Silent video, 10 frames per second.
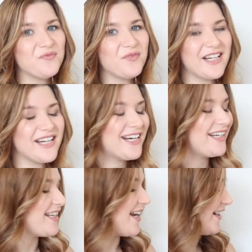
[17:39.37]
We're
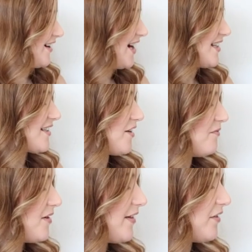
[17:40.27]
nearly there, guys. So
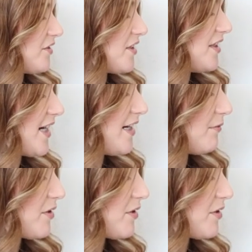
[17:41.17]
moving on to day number